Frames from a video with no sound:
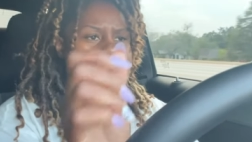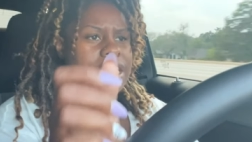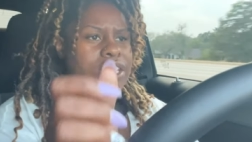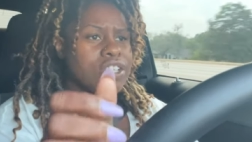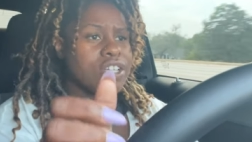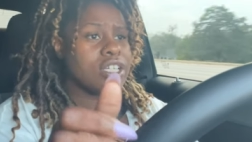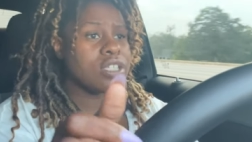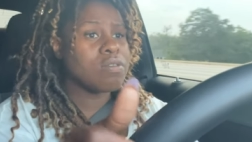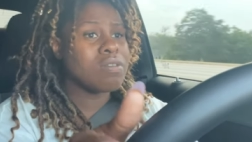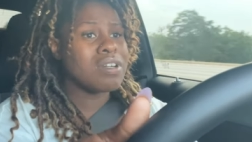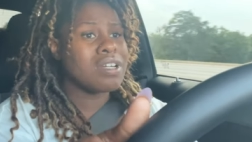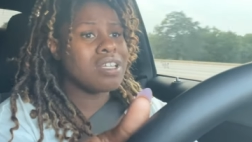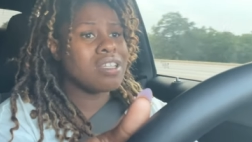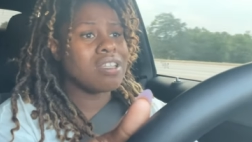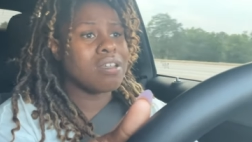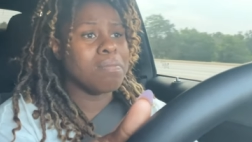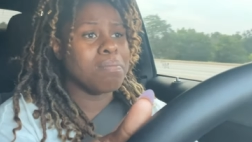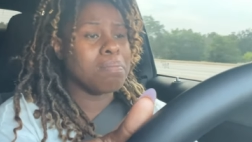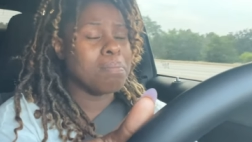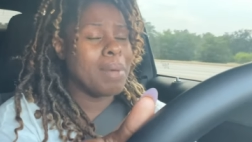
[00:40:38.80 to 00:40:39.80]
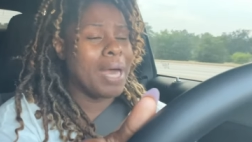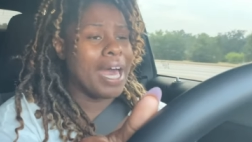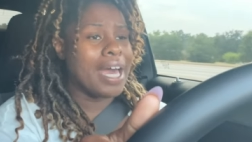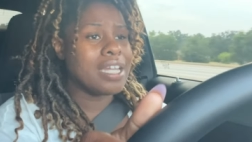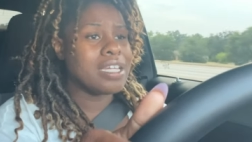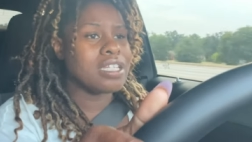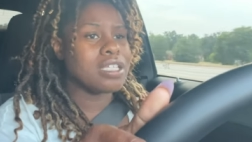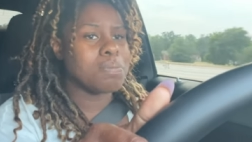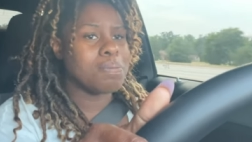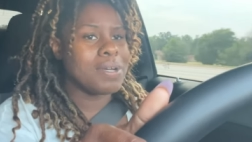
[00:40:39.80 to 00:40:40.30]
She's one of the
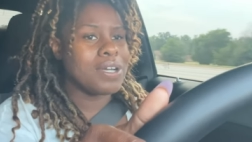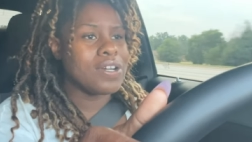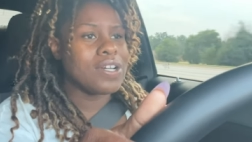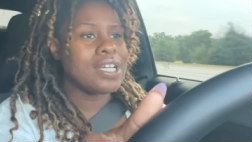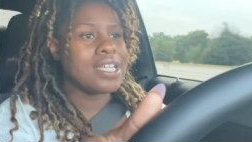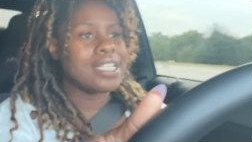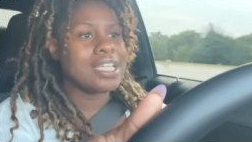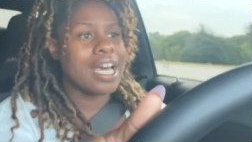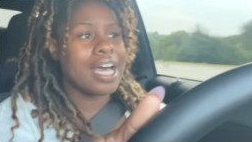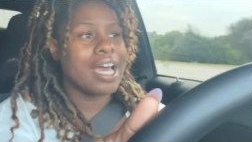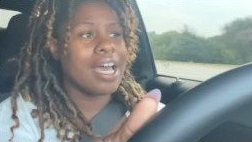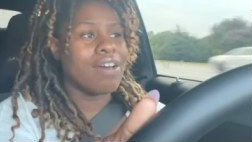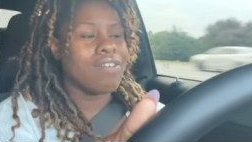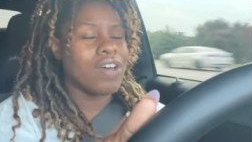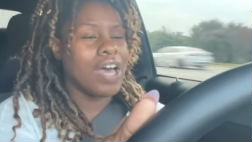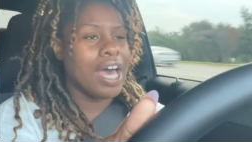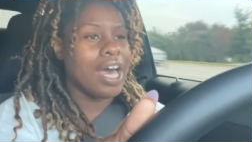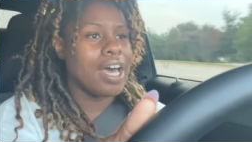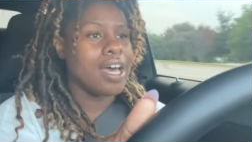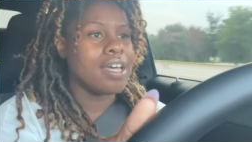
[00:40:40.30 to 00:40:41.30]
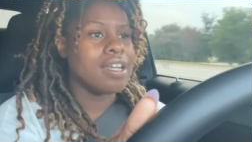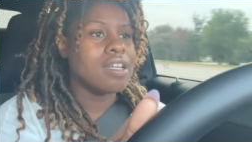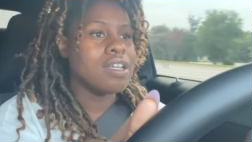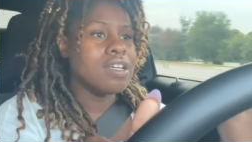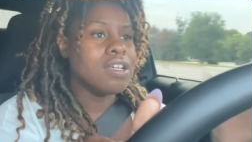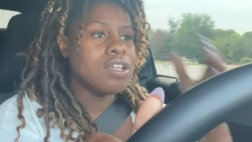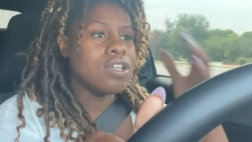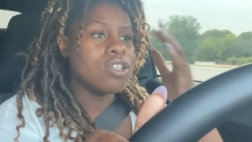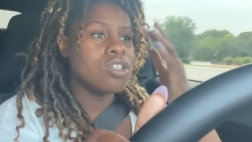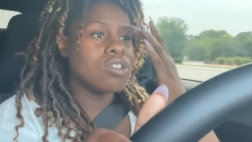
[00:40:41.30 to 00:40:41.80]
baddest periods I have had.
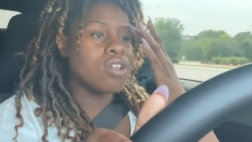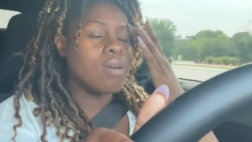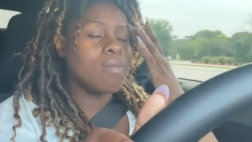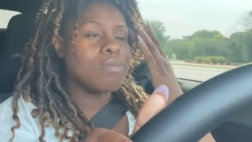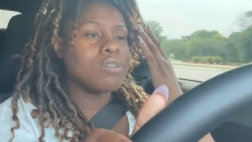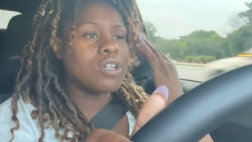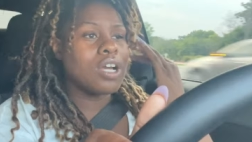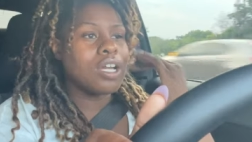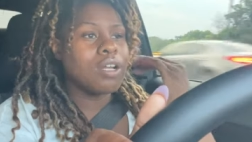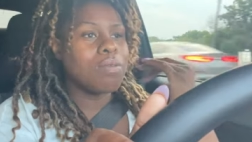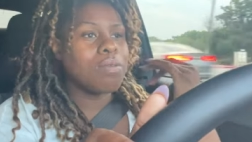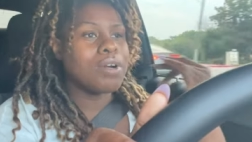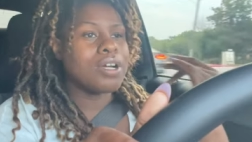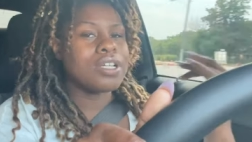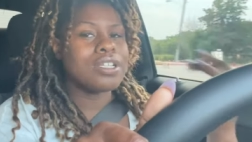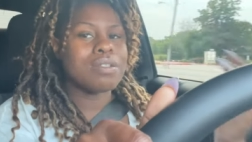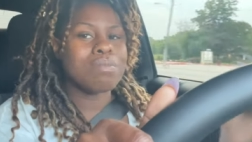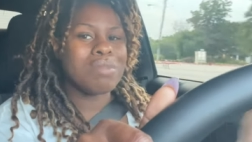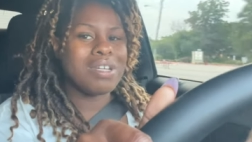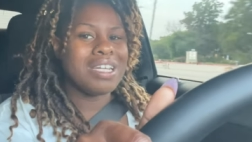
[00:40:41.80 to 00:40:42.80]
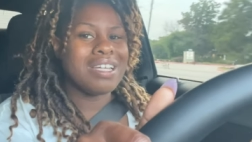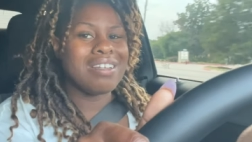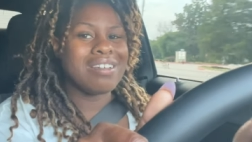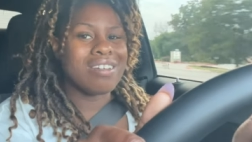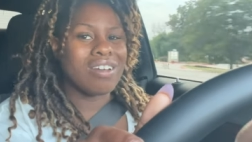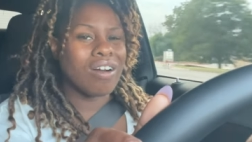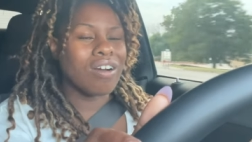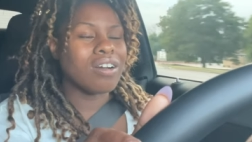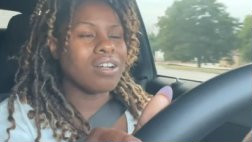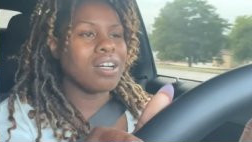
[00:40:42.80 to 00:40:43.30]
So I'm trying to wear as many
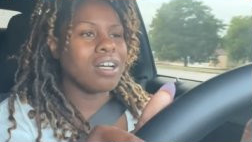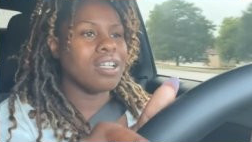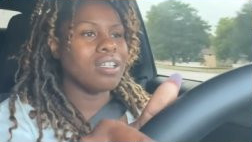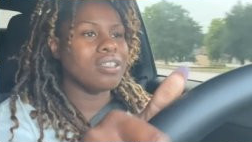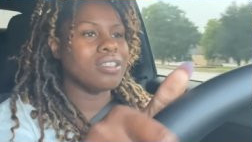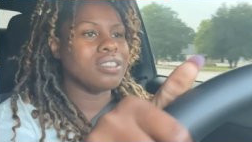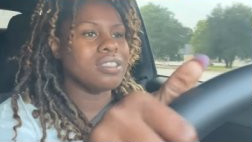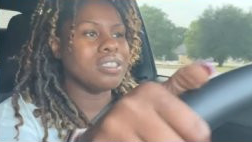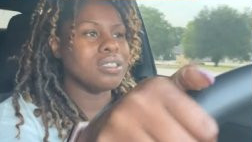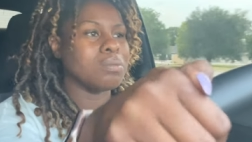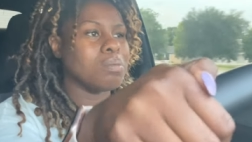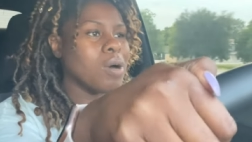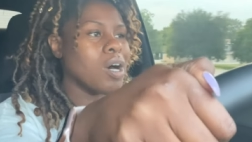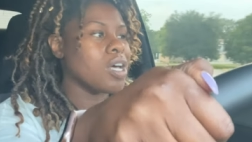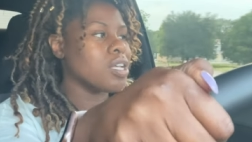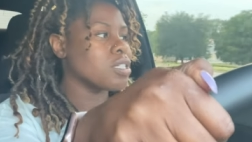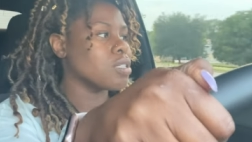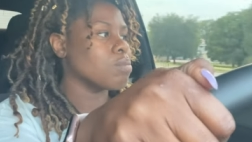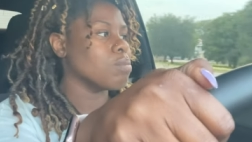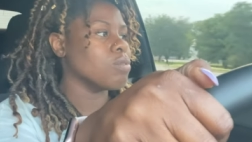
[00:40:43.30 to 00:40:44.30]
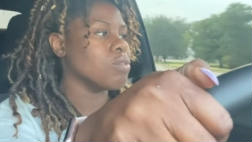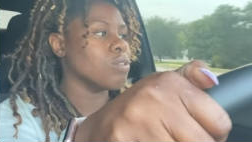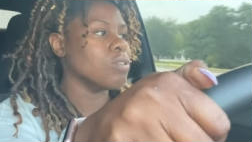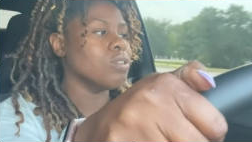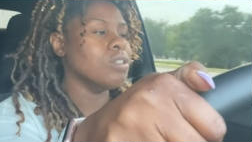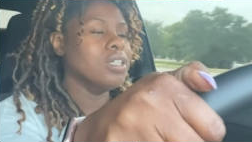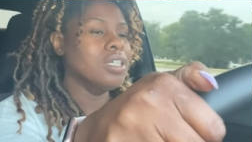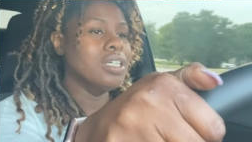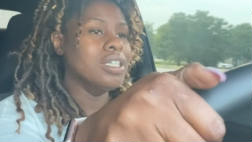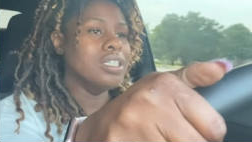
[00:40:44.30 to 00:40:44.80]
dark colors as possible,
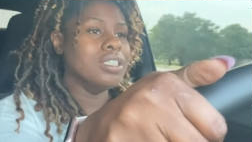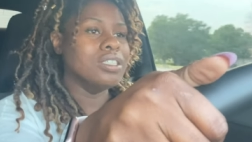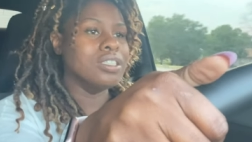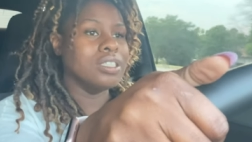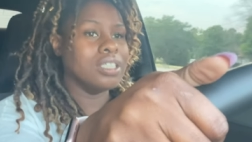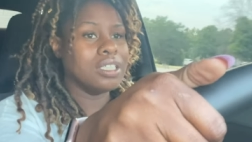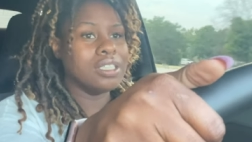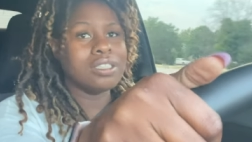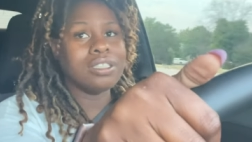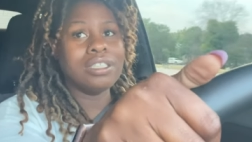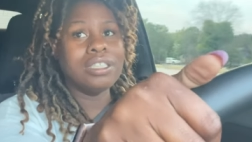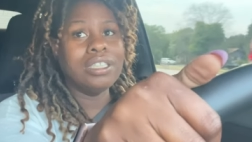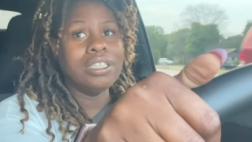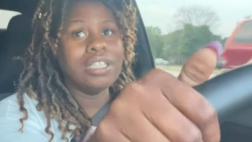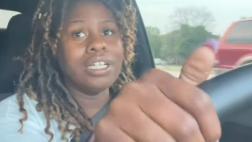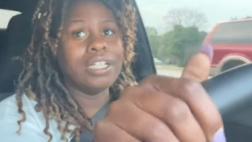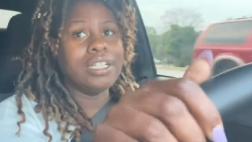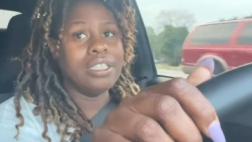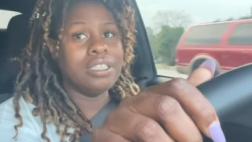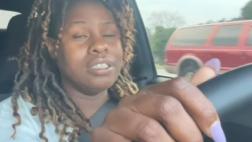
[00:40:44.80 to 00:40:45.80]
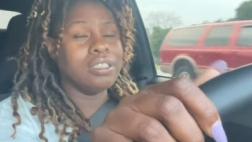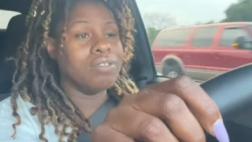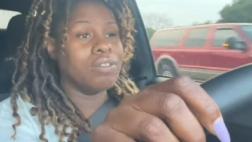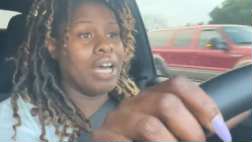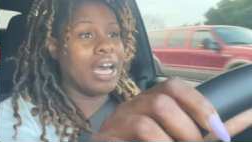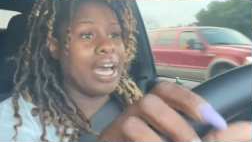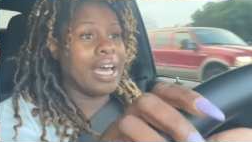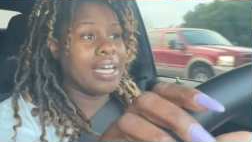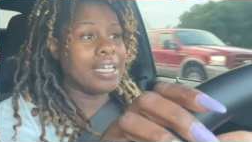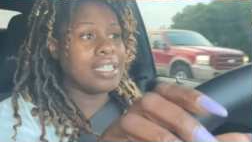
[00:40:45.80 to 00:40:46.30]
just in case if an
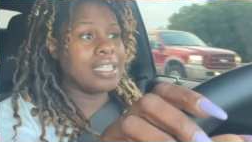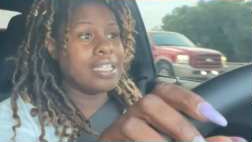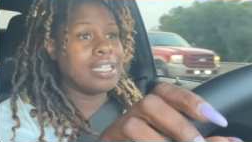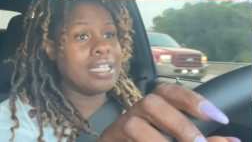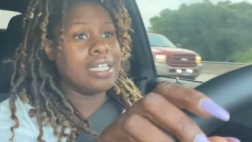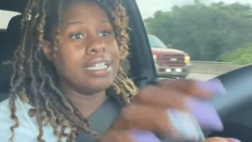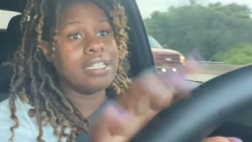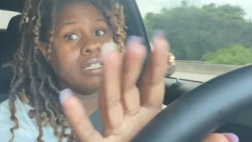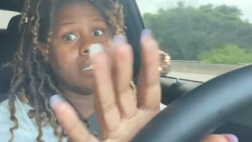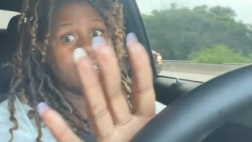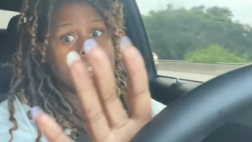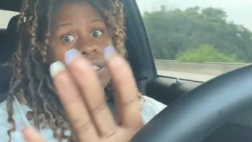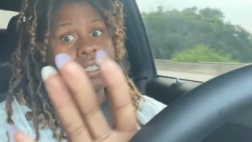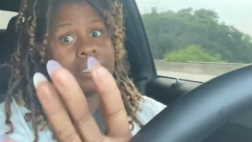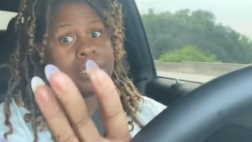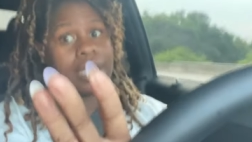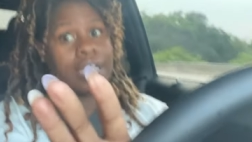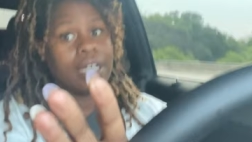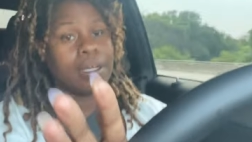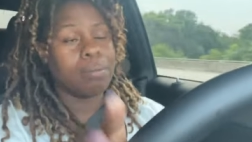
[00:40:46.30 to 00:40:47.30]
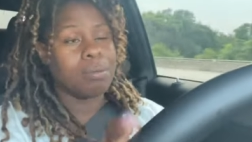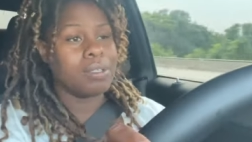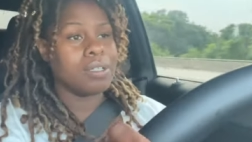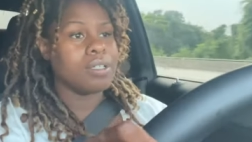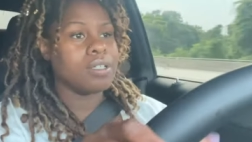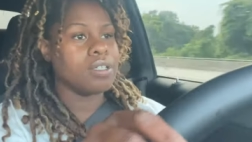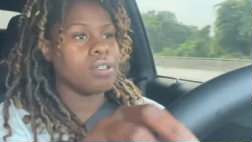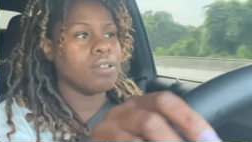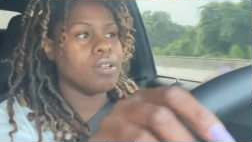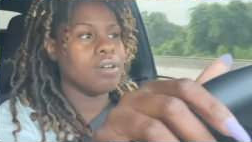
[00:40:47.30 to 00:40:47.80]
accident does
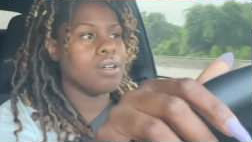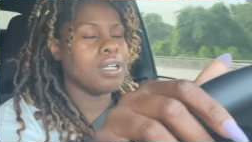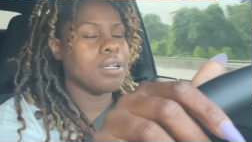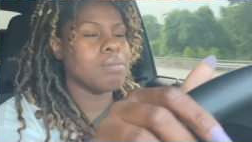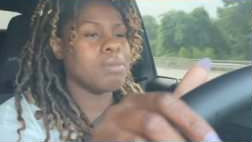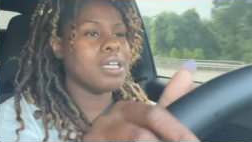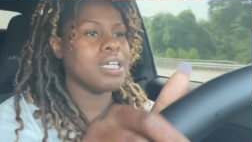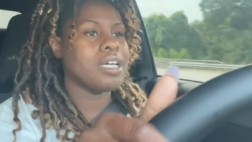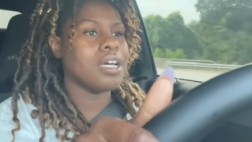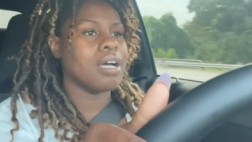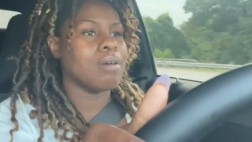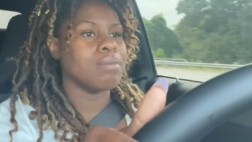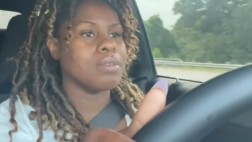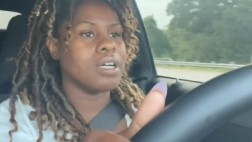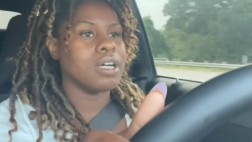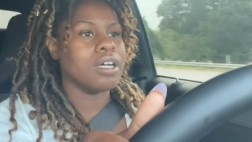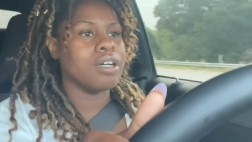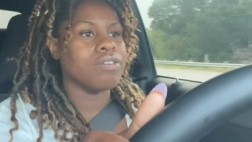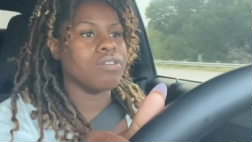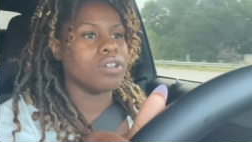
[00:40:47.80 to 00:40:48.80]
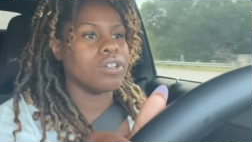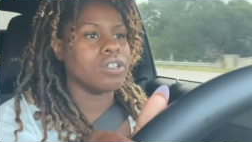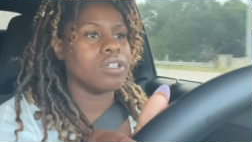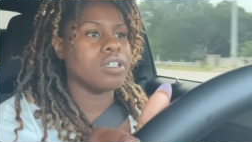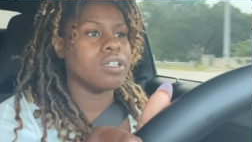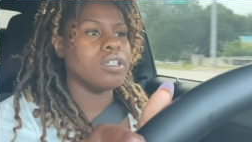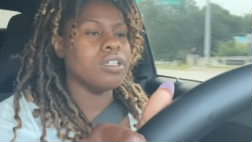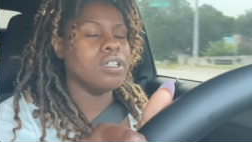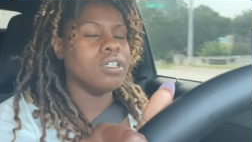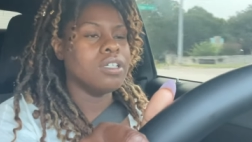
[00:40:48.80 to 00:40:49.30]
happen. You know what I mean? I'm covered.